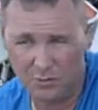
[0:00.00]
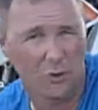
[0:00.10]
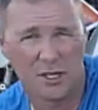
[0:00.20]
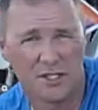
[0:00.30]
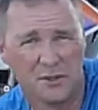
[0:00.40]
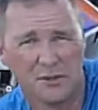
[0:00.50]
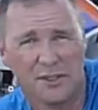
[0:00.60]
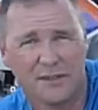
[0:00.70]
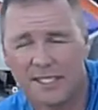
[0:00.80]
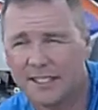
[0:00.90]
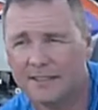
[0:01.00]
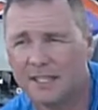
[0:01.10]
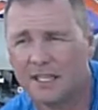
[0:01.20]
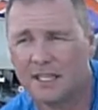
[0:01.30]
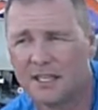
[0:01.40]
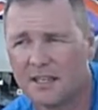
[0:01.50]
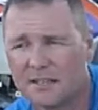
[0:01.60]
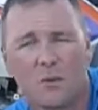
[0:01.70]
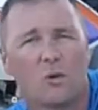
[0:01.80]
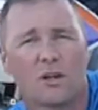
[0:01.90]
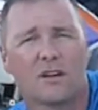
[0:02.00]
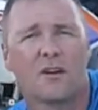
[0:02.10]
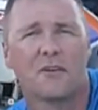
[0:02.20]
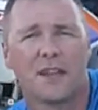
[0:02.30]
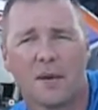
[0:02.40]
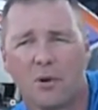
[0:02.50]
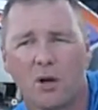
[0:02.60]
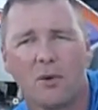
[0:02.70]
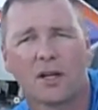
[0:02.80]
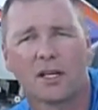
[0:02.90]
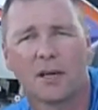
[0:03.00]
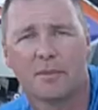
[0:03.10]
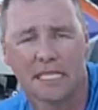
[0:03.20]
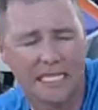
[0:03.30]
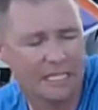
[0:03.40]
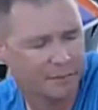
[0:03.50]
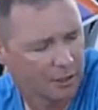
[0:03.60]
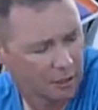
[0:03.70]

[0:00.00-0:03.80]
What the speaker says: 240, 250, somewhere around in that ballpark, I believe.